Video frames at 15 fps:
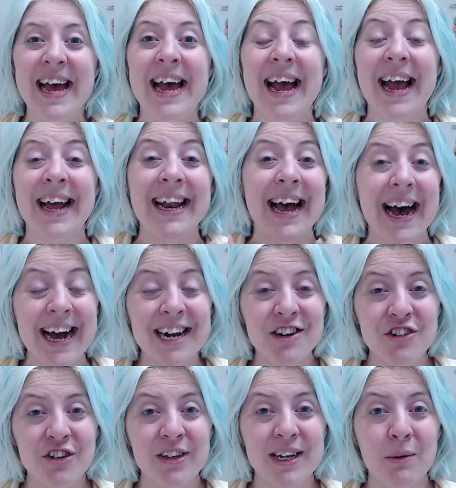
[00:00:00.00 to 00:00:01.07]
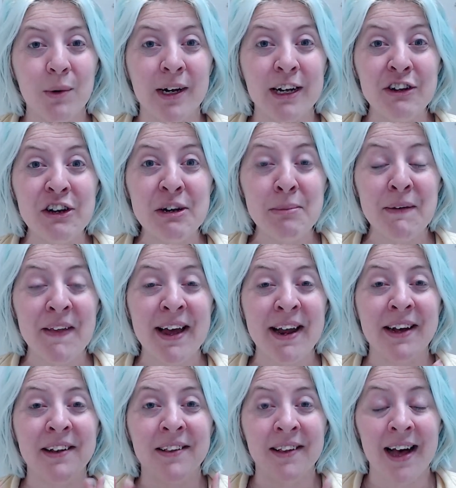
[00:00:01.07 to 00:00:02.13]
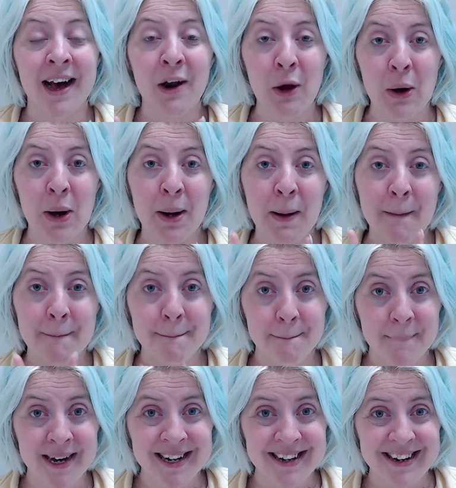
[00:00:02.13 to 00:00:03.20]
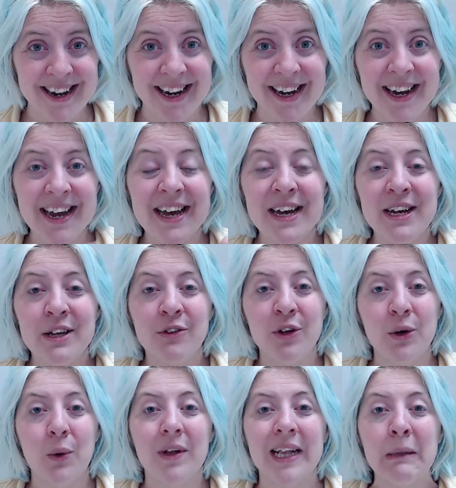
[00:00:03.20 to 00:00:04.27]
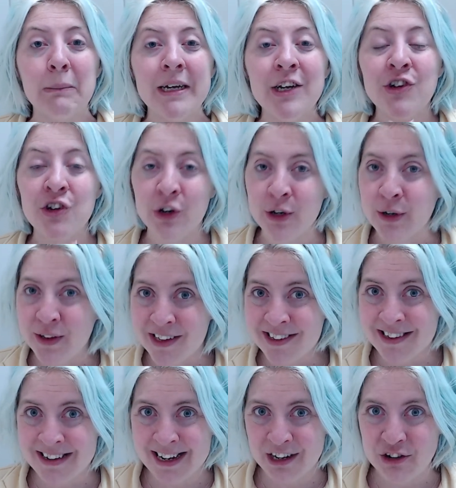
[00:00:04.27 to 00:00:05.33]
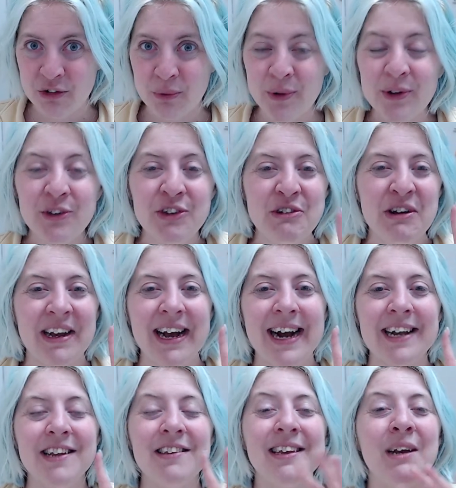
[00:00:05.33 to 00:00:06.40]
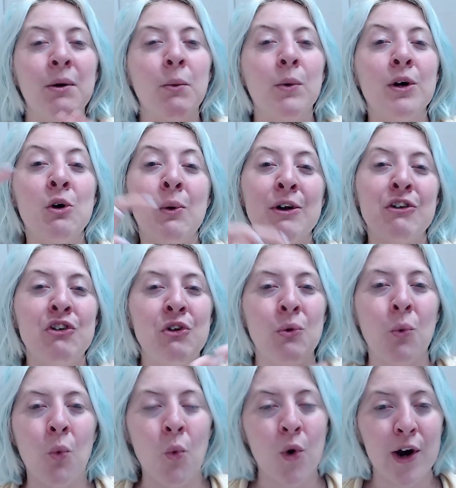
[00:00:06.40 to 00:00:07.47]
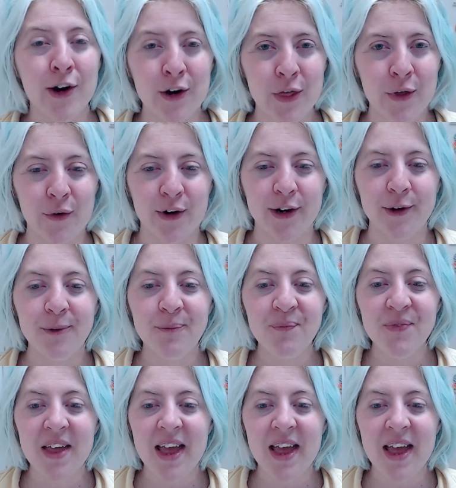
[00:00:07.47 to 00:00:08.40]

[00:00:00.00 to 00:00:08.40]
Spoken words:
And actually, we're going to talk about that a lot on Monday. So let me show you the schedule so you can kind of see what we're going to work through.